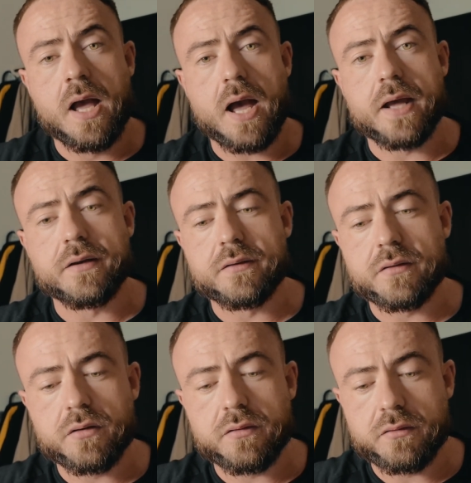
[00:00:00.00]
and
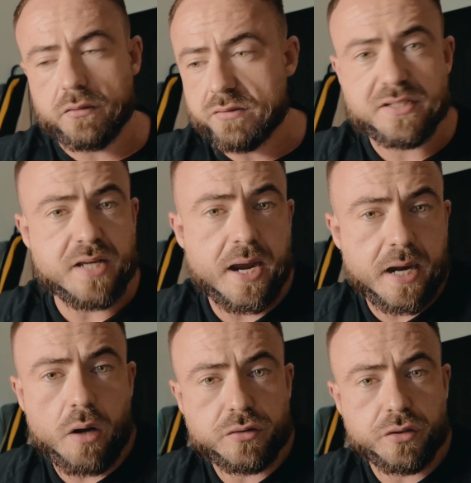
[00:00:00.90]
setting
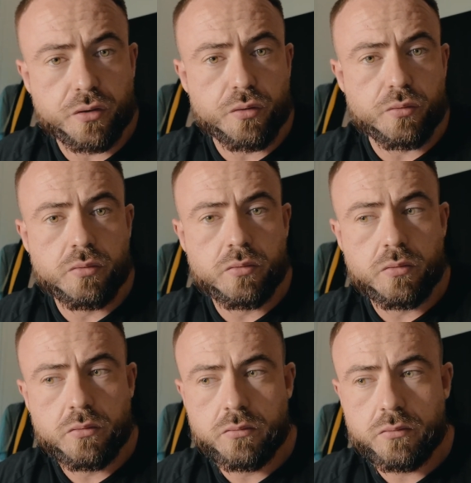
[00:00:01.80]
out to do
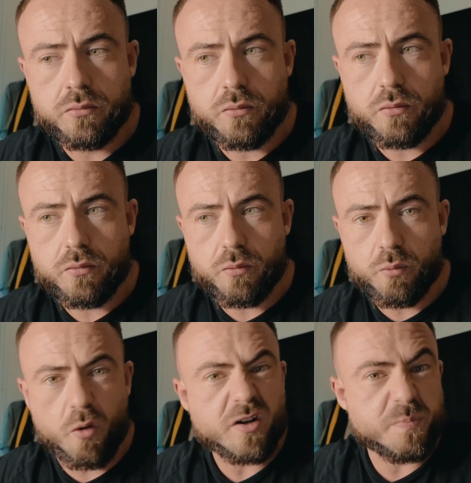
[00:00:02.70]

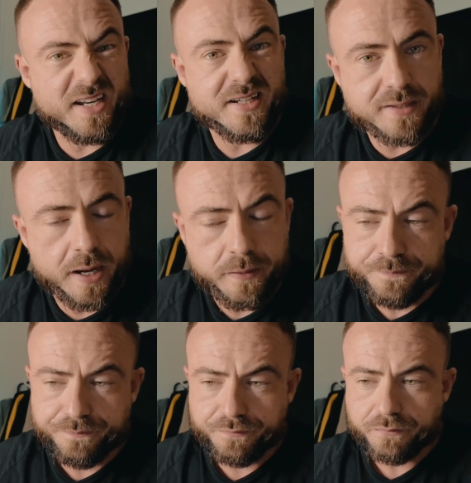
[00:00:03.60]
what's been set,
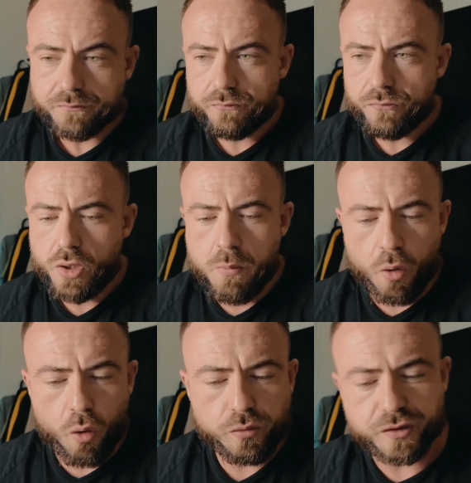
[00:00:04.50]
but
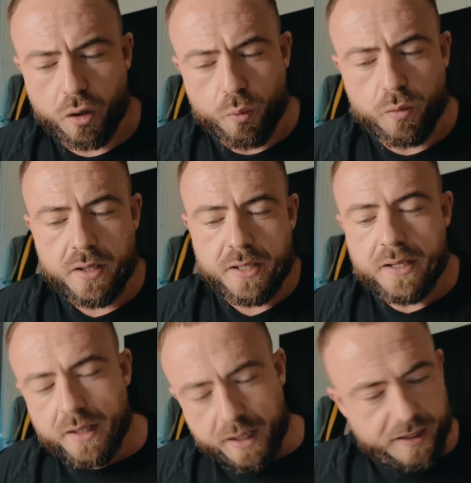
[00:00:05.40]
also
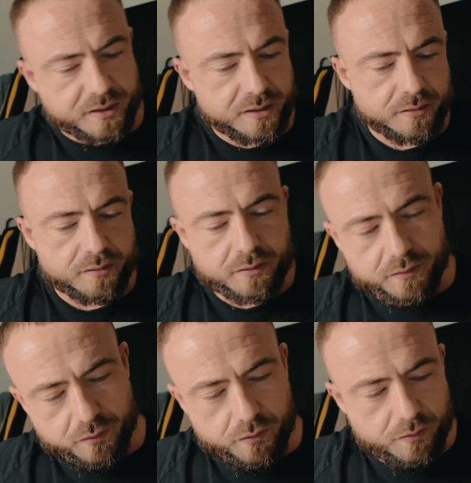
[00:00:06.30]
it's
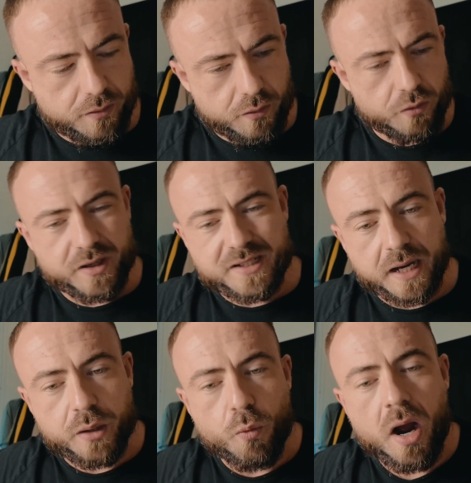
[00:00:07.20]

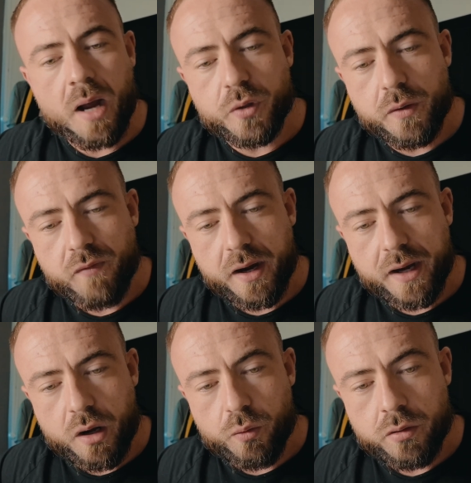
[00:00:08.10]
understanding what I'm doing right
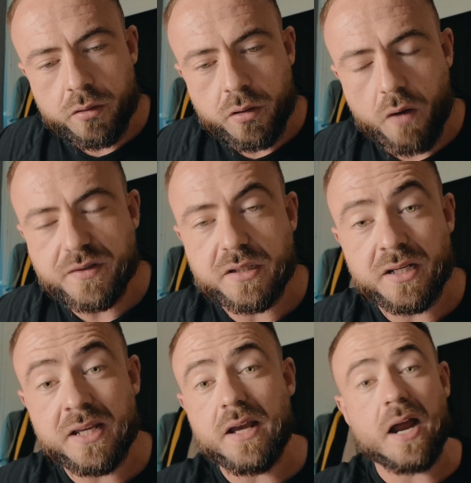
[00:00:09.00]
now.
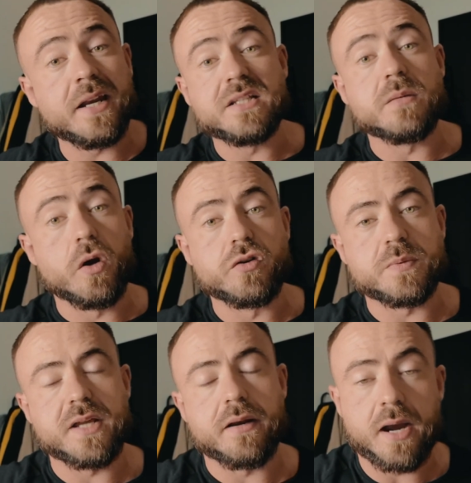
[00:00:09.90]
Obviously, I need to be
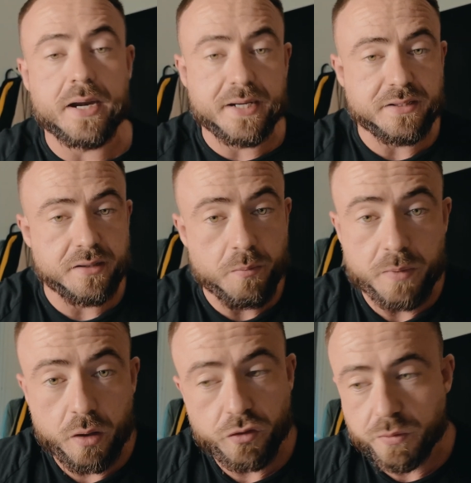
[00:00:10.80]
100%. I need to
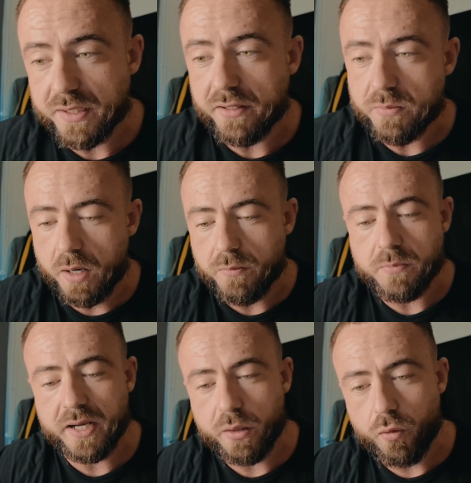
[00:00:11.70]
be 100% to be able to
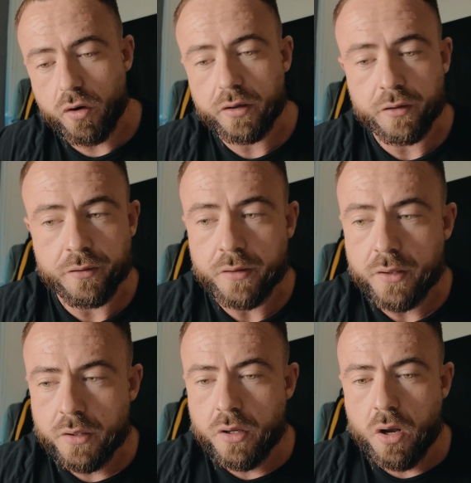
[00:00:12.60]
make it work, and
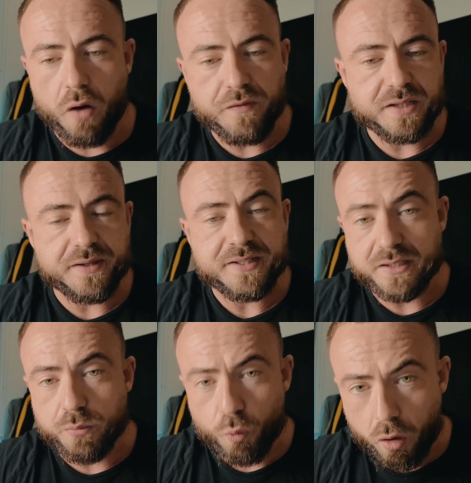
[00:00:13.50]
obviously this
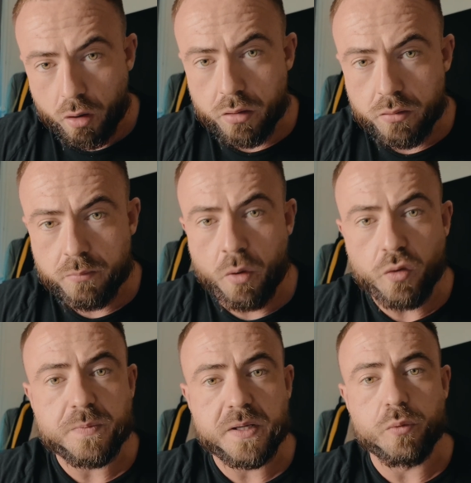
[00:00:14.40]
isn't what
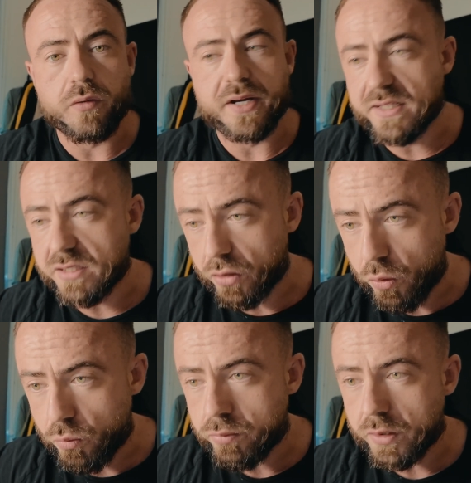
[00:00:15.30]
most people need to
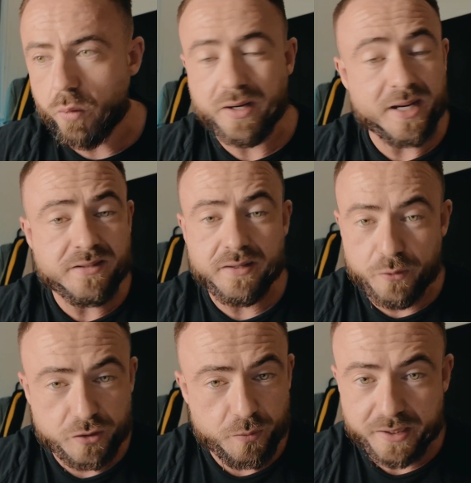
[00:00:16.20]
do. You don't need to
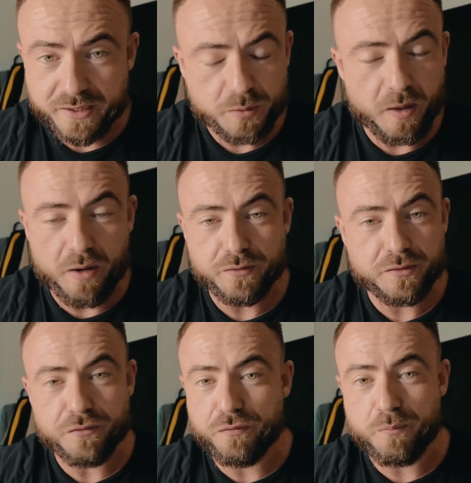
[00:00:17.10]
lose 26
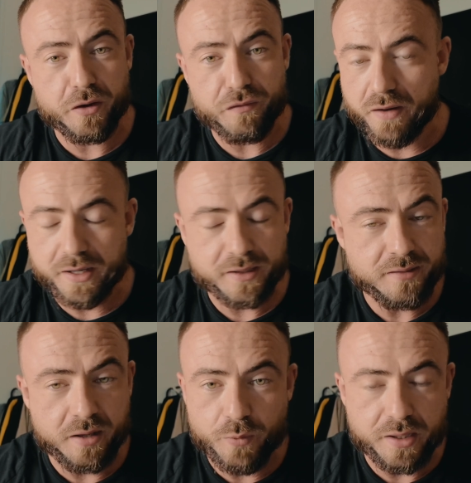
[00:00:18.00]
pounds of body fat in
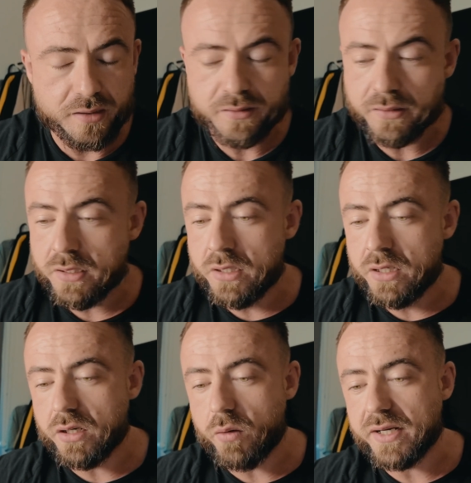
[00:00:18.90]
10 weeks.
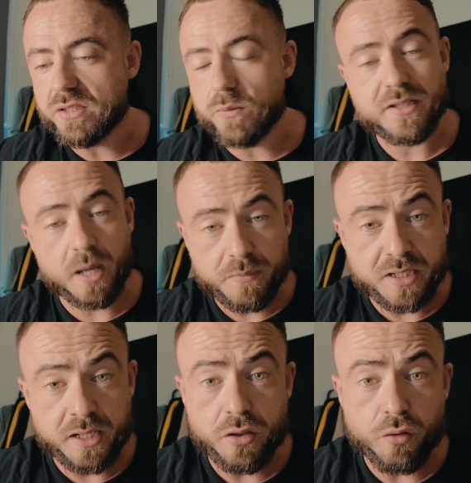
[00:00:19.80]
You don't need to attempt
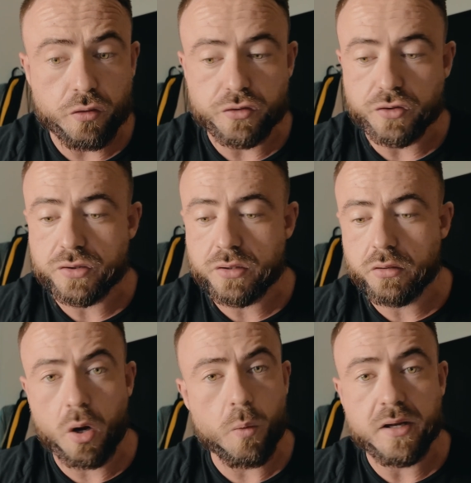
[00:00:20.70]
it. You could just
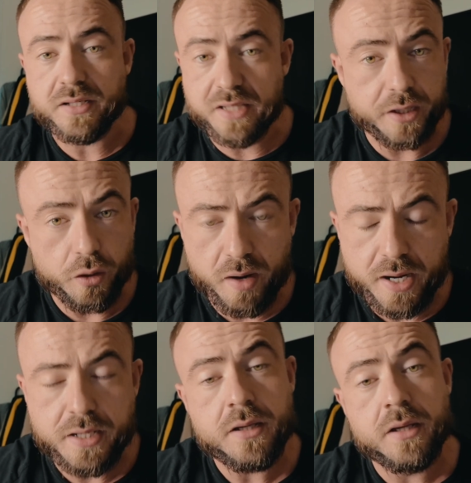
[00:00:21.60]
go at a steadier rate.